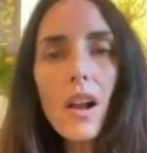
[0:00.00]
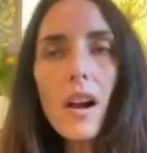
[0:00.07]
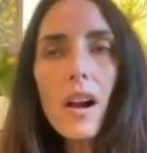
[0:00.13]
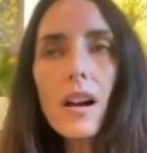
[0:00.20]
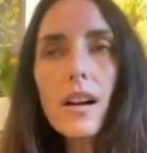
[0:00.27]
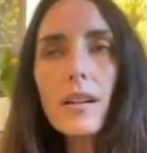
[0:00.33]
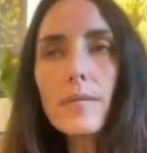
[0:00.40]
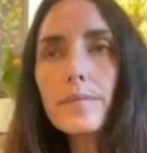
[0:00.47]

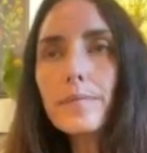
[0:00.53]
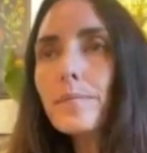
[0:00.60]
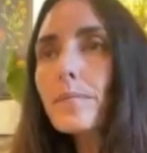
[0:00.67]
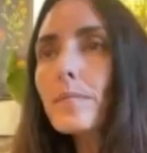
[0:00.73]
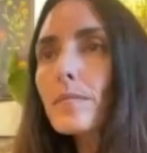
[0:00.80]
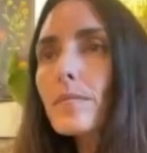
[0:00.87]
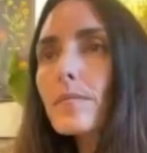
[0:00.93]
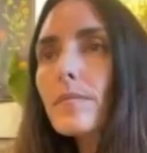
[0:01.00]
Um,
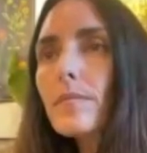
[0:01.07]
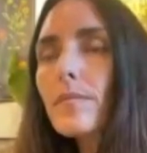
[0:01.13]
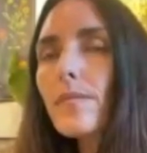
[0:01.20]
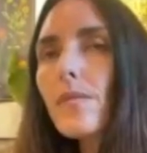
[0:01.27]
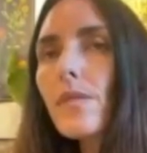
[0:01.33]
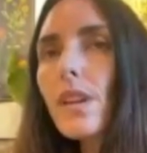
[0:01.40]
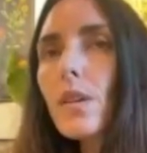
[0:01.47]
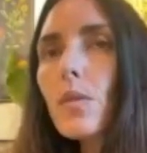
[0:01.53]

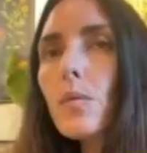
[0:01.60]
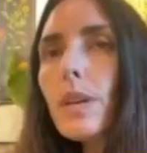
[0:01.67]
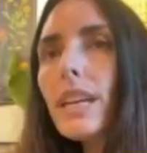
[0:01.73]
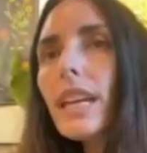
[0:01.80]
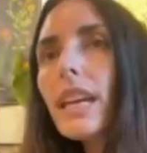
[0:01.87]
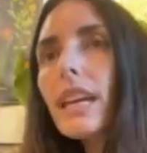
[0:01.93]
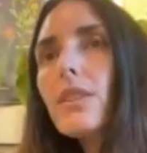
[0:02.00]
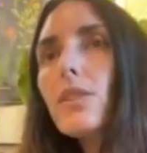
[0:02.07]
we
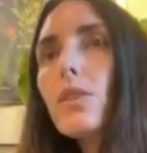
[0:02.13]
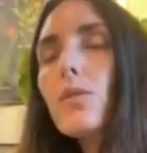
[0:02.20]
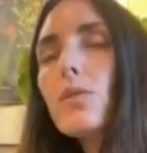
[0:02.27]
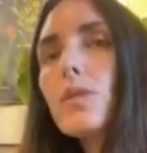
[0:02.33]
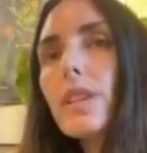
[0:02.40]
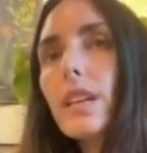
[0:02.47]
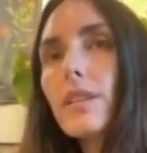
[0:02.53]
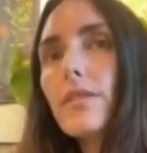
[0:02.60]
can
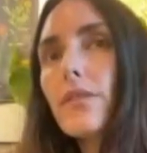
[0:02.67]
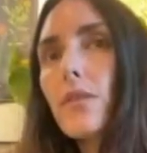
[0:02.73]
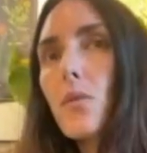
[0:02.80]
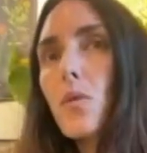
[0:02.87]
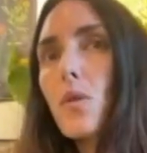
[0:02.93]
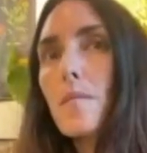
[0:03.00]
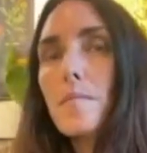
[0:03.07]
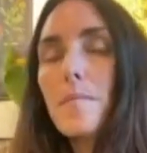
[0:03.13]
use it
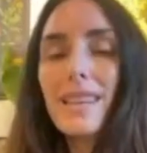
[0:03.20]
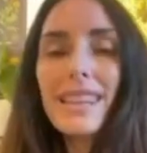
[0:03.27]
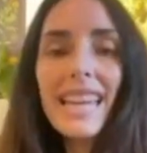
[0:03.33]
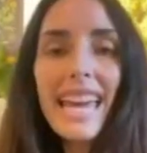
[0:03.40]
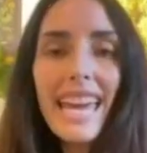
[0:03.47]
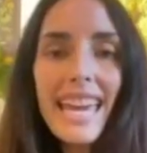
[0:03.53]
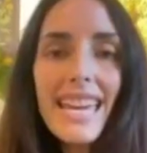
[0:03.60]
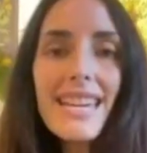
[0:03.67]
for
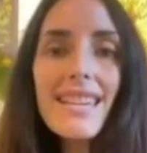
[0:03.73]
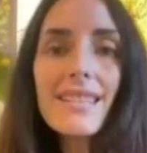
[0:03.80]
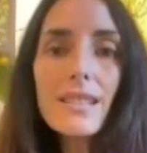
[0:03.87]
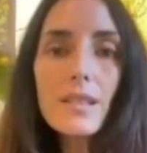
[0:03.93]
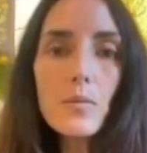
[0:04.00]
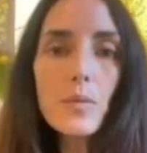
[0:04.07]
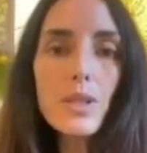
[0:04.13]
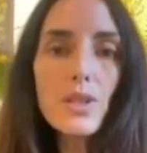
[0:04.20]

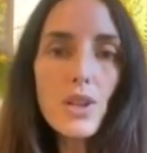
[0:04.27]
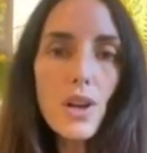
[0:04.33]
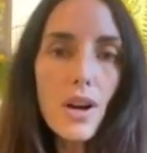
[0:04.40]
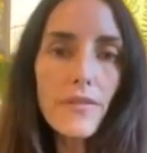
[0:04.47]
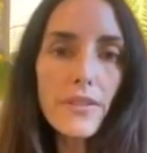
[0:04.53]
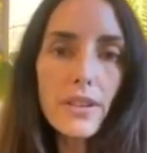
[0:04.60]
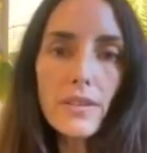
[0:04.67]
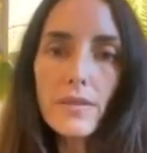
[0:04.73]
malaise, which
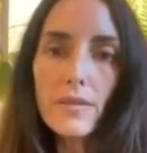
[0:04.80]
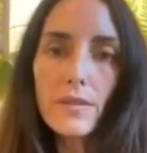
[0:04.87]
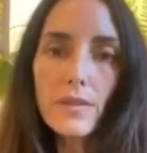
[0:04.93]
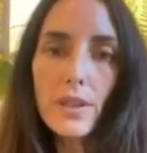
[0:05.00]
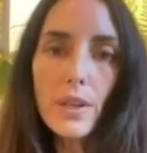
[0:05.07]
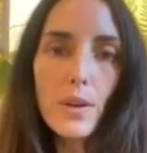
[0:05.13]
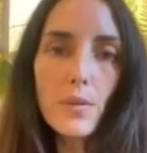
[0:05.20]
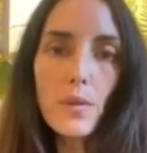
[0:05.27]
often,
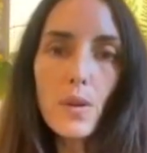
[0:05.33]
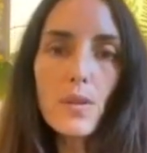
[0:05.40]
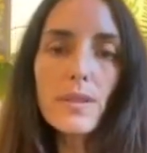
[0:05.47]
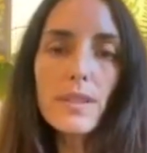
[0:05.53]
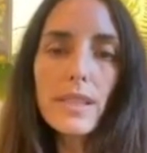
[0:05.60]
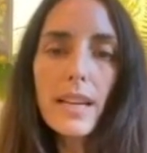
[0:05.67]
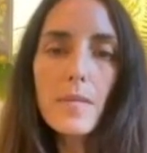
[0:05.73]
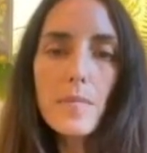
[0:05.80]
you know,
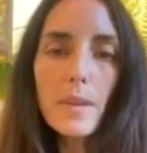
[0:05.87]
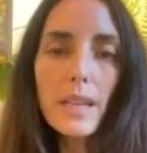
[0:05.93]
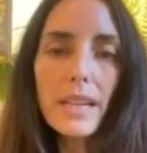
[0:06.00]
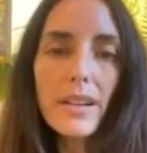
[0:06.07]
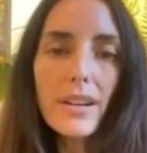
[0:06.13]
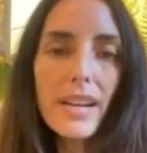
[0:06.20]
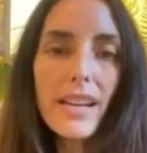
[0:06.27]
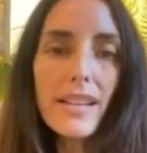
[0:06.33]
looks like
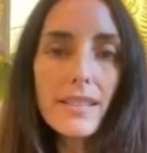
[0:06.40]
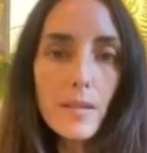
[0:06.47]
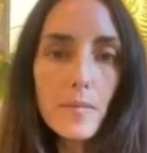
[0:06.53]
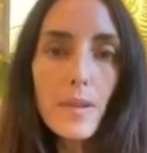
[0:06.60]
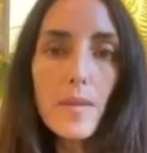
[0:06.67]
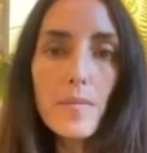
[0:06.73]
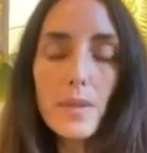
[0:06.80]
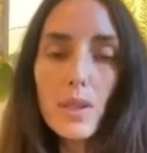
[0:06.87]
malaria.
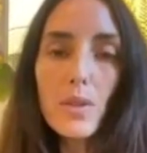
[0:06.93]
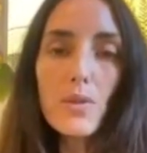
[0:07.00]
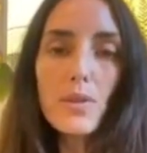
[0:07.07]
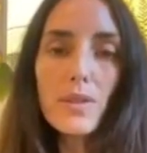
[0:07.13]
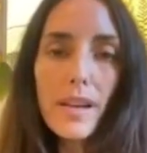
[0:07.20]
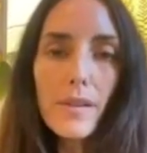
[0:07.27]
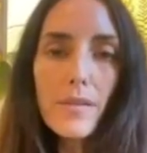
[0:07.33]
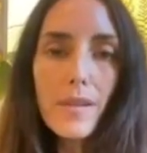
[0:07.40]
Sometimes they use
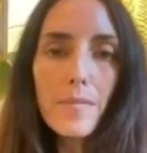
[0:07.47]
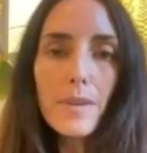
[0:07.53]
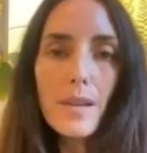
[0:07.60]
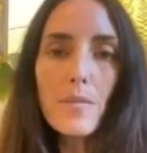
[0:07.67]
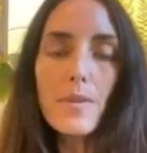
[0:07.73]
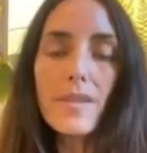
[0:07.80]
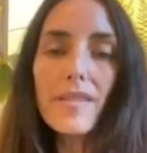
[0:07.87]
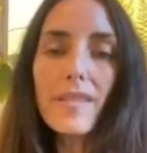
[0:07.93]
that remedy
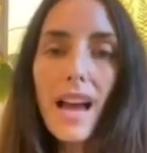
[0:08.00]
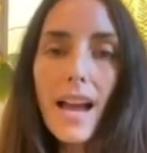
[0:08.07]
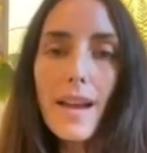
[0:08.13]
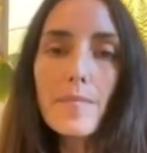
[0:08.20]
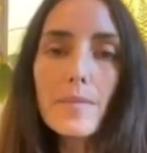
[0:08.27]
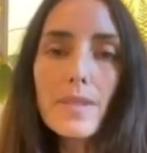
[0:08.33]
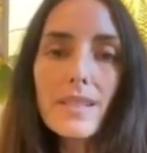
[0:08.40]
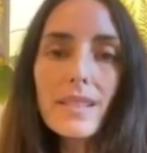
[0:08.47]
with
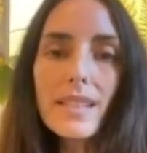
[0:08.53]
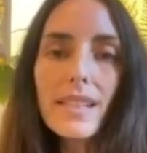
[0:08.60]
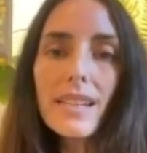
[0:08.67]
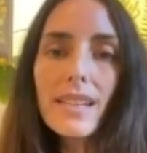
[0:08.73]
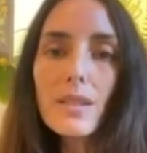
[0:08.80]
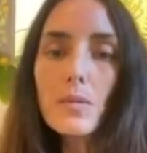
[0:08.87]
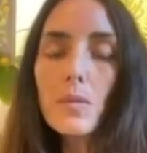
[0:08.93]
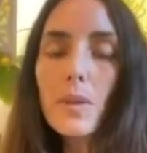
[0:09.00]
Lyme
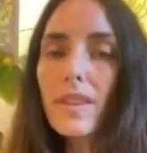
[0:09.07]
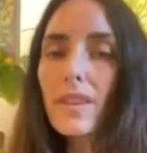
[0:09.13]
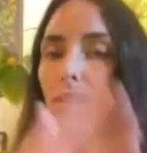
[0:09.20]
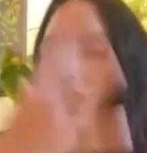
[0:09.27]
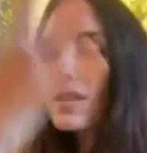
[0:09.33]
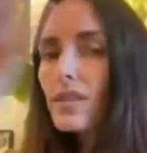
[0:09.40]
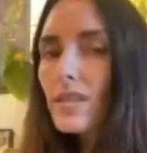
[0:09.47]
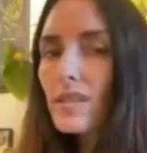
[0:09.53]
disease when
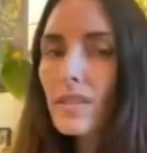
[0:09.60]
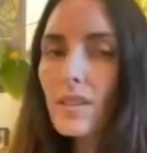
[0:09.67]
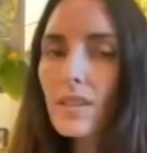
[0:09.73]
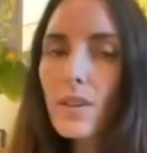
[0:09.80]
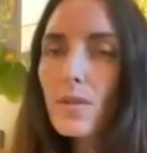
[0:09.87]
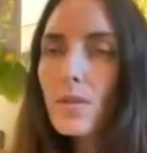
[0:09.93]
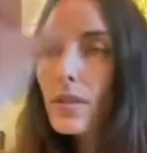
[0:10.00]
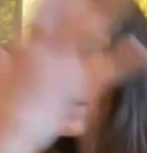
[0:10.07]
there's, you
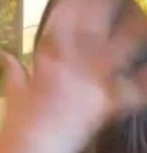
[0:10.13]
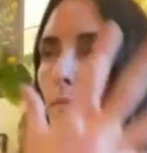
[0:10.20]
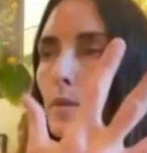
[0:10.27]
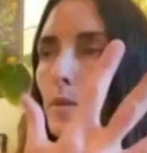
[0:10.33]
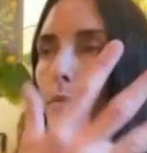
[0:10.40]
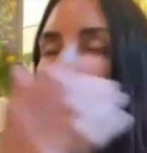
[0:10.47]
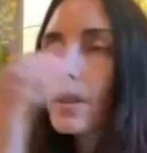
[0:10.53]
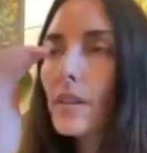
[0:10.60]
know,
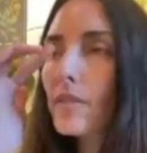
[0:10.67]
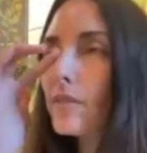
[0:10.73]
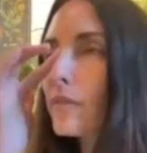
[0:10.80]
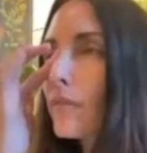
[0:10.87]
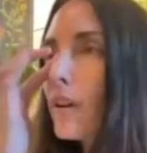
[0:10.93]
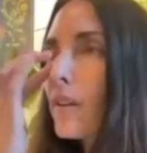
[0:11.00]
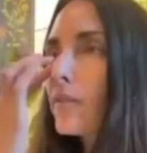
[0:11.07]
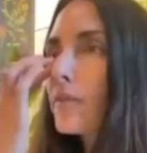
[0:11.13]
symptoms of,
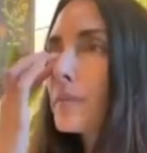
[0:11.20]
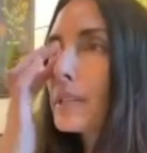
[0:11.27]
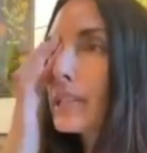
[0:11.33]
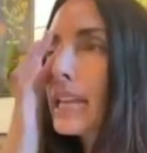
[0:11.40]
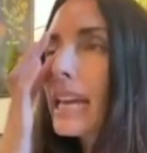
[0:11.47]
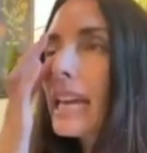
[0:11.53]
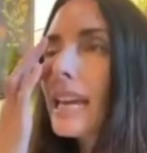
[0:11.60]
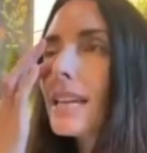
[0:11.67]
of
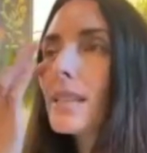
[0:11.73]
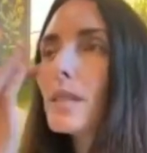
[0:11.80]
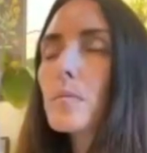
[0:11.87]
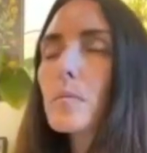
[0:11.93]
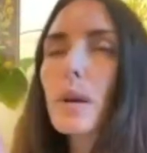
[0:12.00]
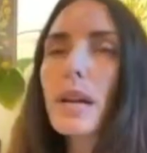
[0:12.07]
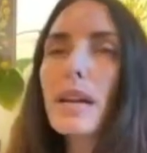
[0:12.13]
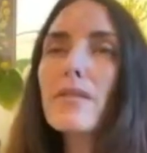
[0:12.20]
malaise,
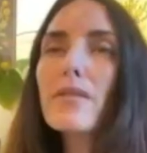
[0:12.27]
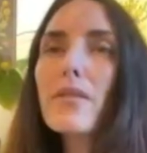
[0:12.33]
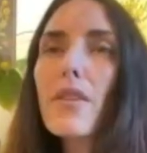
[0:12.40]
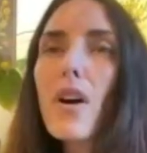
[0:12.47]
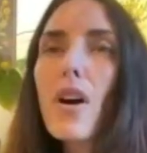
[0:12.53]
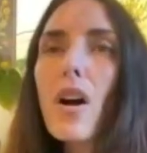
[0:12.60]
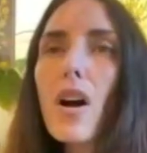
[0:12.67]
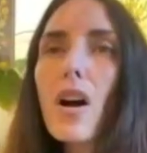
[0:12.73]
brain
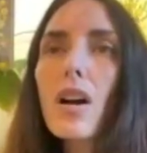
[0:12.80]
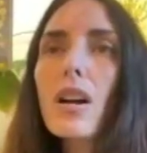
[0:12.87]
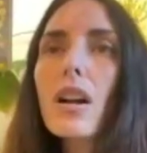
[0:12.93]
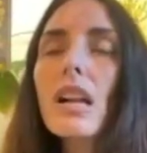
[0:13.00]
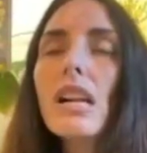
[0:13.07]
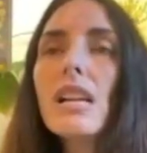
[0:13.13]
fog.